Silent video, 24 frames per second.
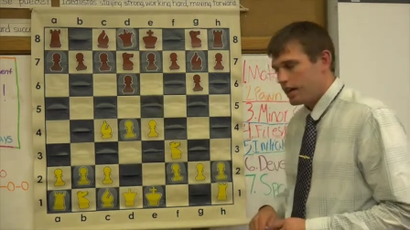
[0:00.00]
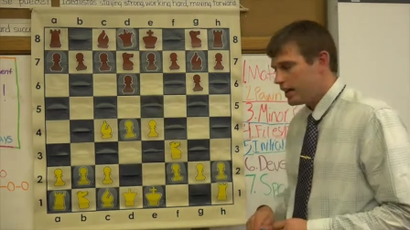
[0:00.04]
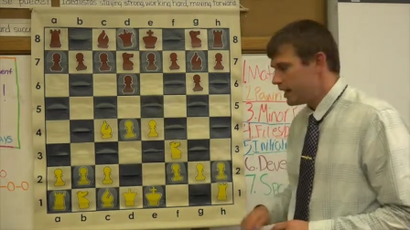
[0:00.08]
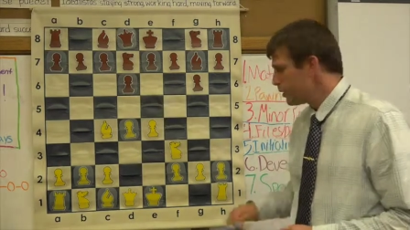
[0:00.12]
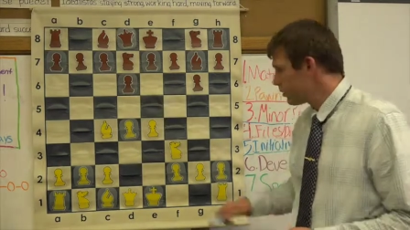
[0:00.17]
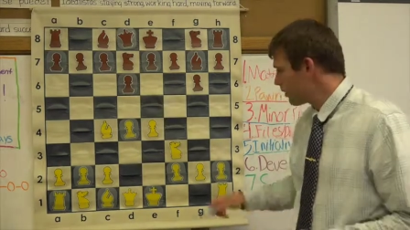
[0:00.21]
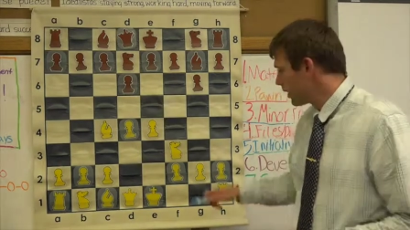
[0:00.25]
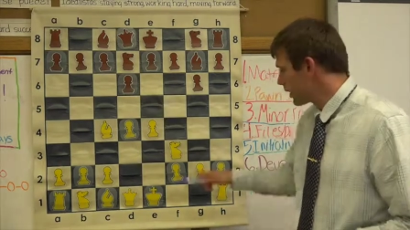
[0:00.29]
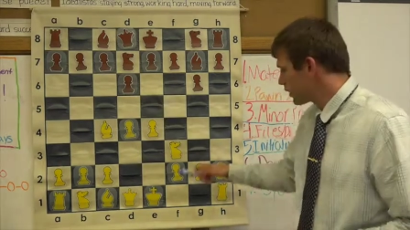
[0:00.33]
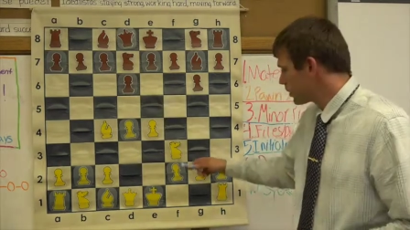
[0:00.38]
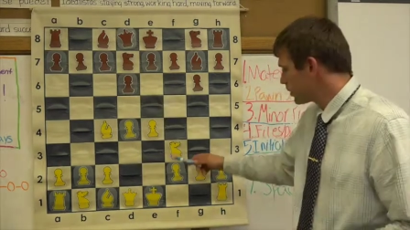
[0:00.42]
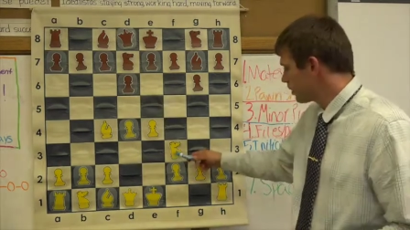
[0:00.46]

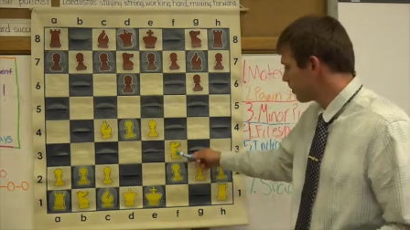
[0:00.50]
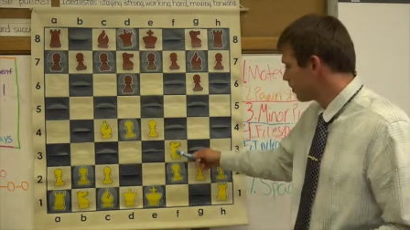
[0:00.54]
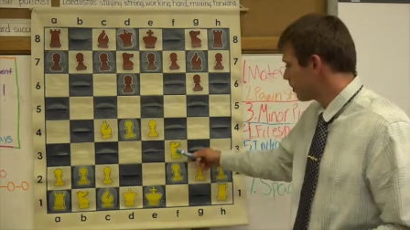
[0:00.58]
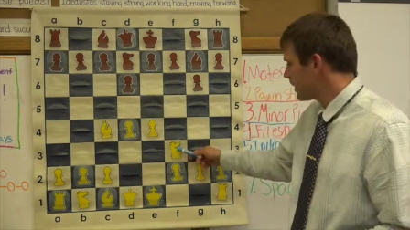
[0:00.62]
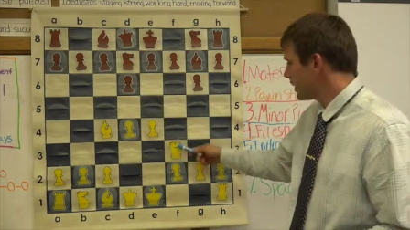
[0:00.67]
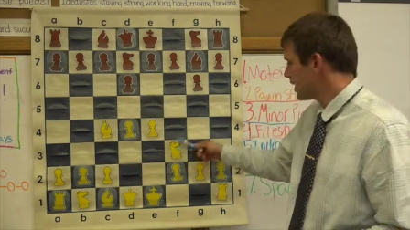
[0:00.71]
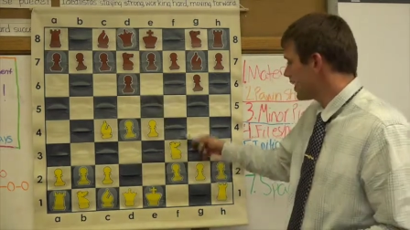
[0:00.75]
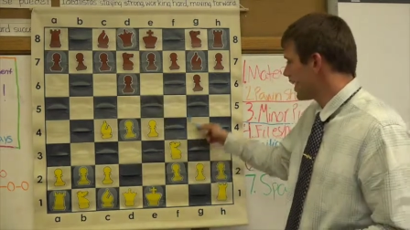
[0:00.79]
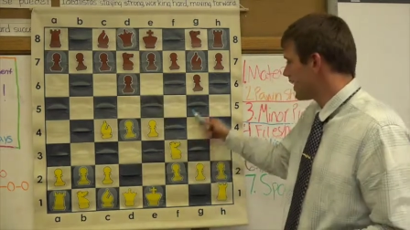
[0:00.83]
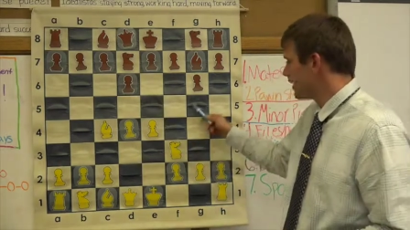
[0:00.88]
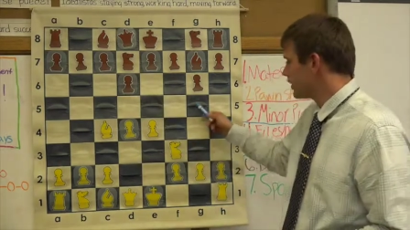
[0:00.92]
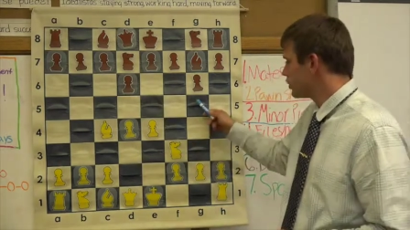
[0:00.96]
we're actually going to
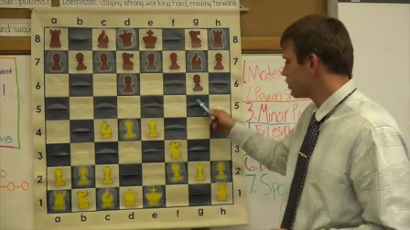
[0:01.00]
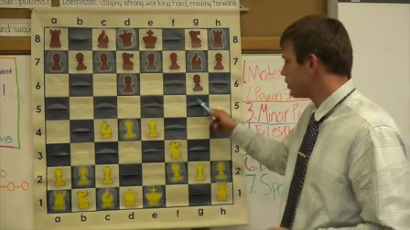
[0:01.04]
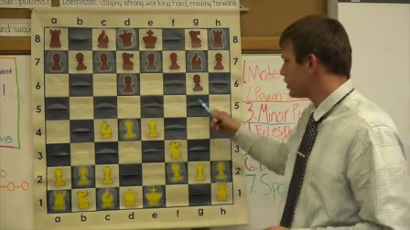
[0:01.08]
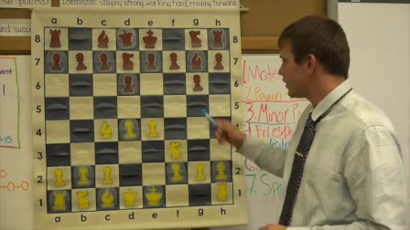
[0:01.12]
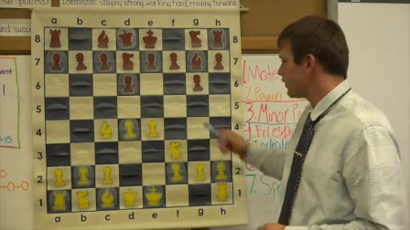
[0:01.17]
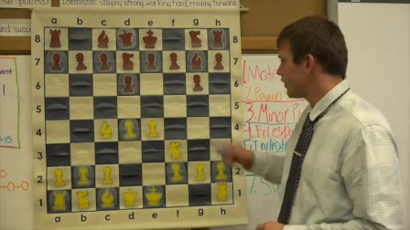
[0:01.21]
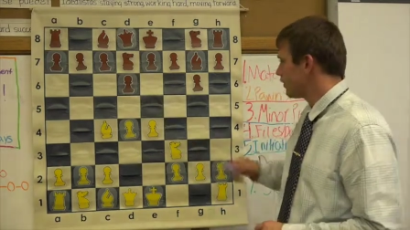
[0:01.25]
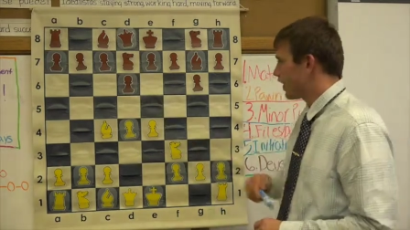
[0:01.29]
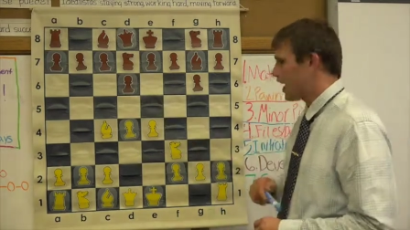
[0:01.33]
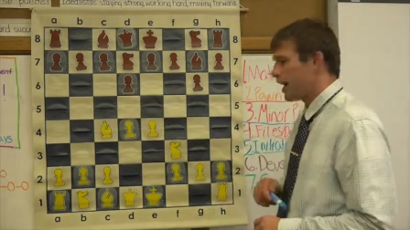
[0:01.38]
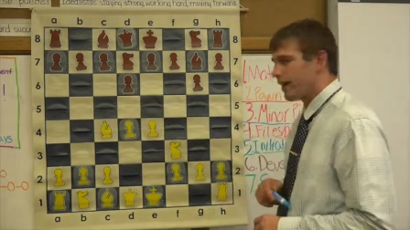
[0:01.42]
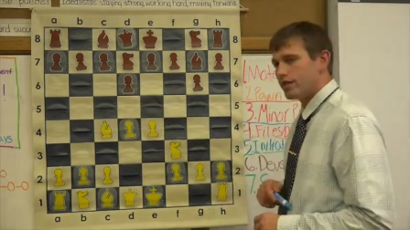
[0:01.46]
play knight
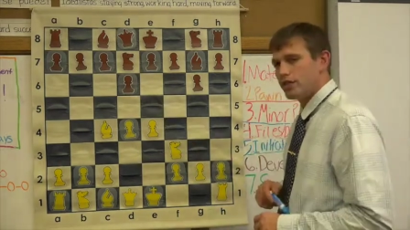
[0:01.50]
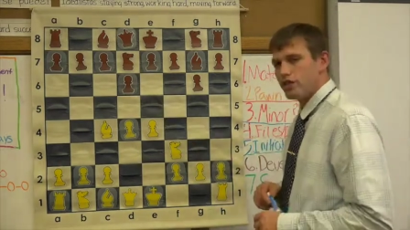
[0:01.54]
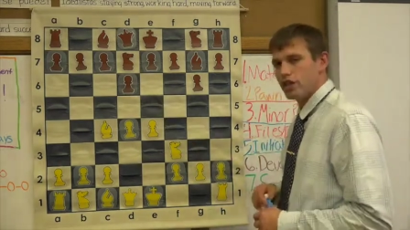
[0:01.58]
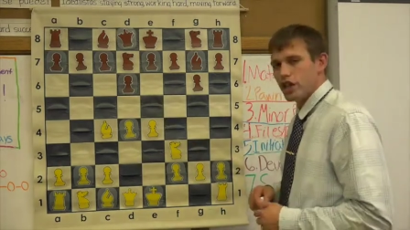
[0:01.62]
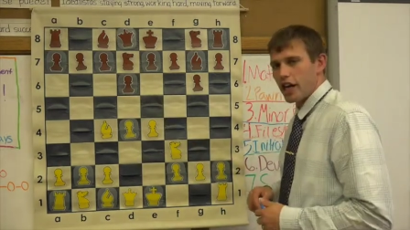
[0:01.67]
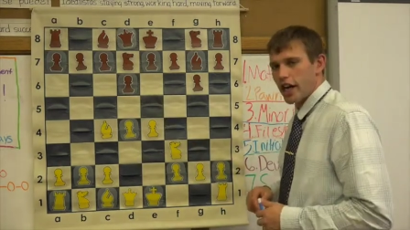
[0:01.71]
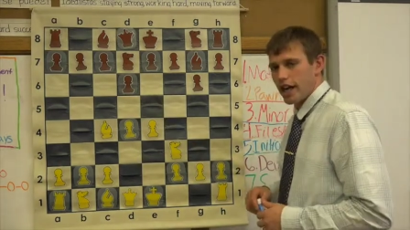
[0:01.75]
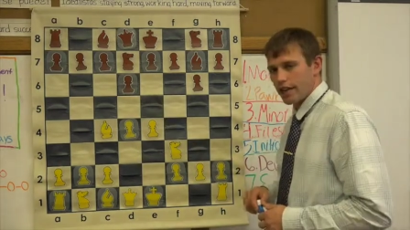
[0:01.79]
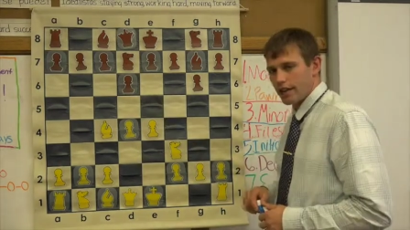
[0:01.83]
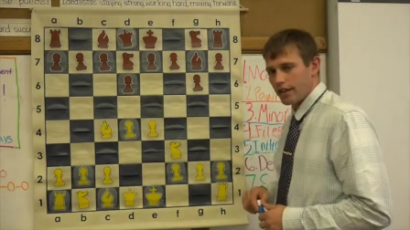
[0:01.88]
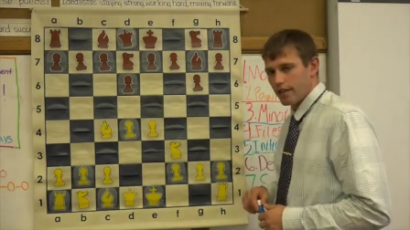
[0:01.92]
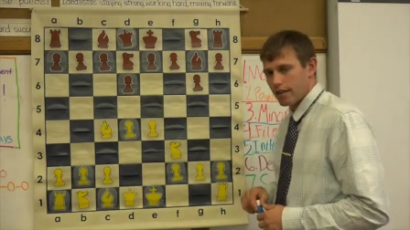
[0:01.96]
g5
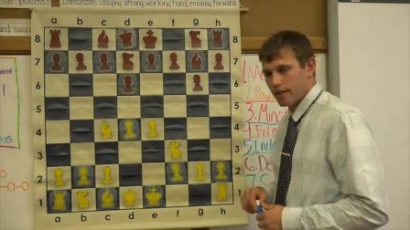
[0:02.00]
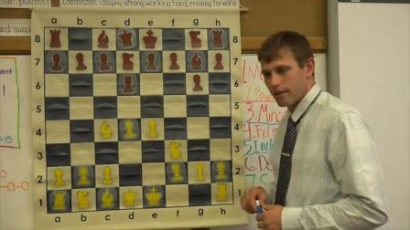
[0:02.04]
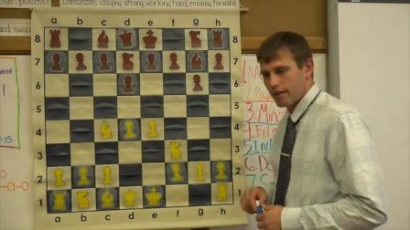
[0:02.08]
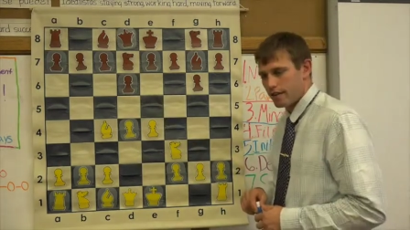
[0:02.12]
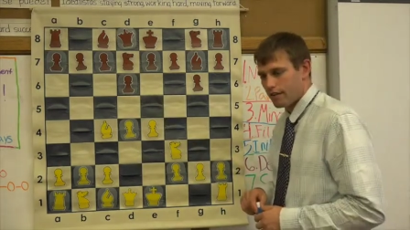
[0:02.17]
check.